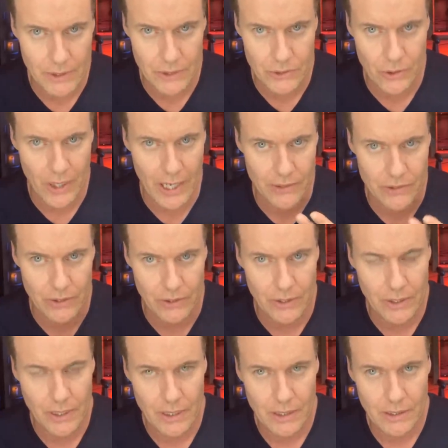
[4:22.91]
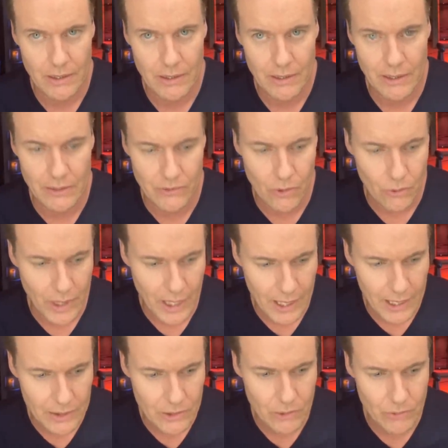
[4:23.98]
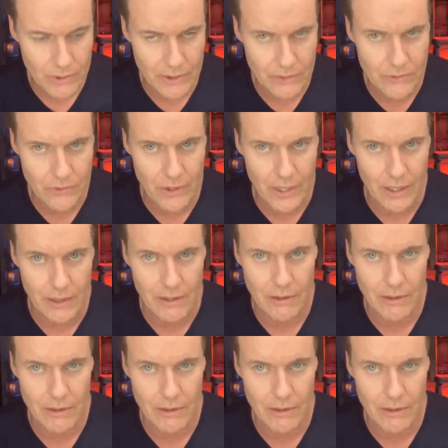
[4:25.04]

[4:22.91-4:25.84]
attraction. He's okay doing this thing.